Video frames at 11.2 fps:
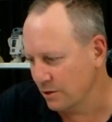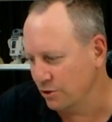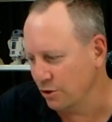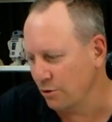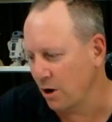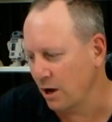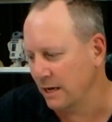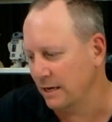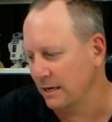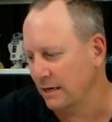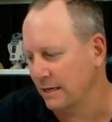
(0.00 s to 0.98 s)
Do I
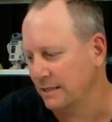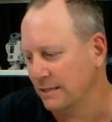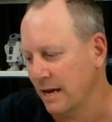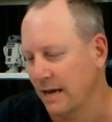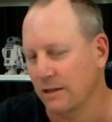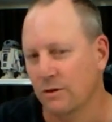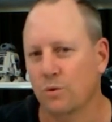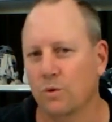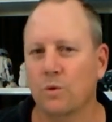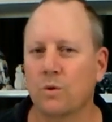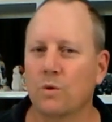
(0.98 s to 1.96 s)
intend?
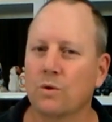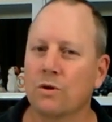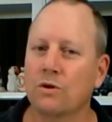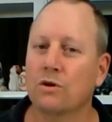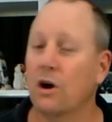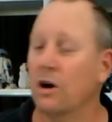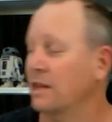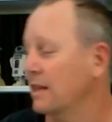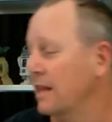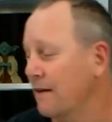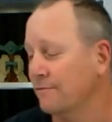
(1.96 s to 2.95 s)
Oh, look, I'd
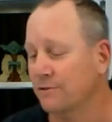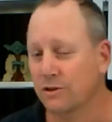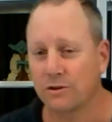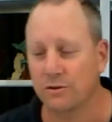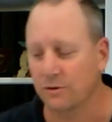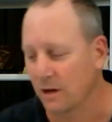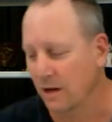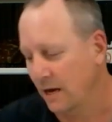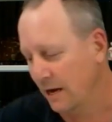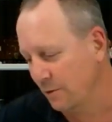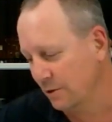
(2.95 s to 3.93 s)
love to.
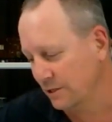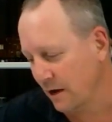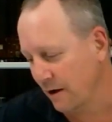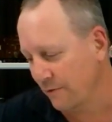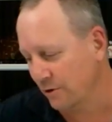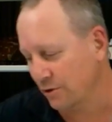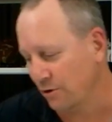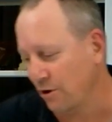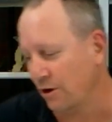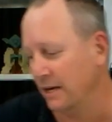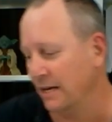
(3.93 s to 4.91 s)
He wants to know, do
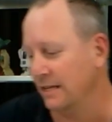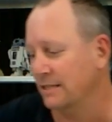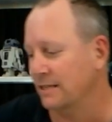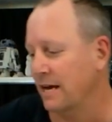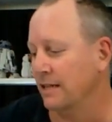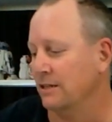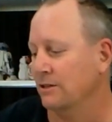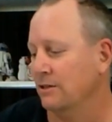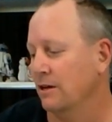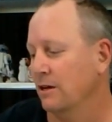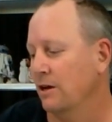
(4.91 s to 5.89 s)
I intend
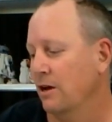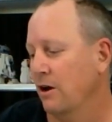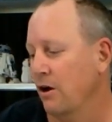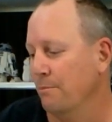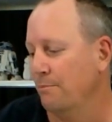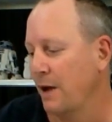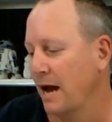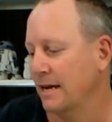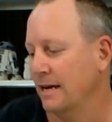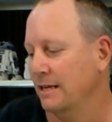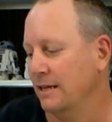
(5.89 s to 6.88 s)
on
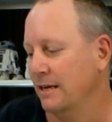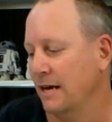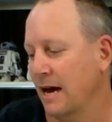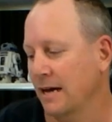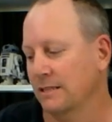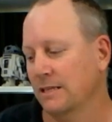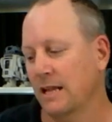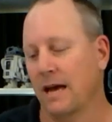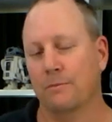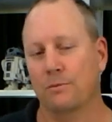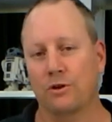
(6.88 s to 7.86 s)
backing the
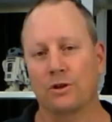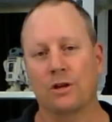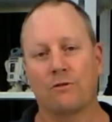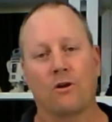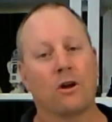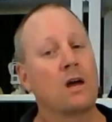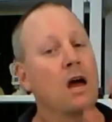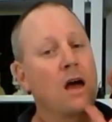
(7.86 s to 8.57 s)
HasLab Unicron?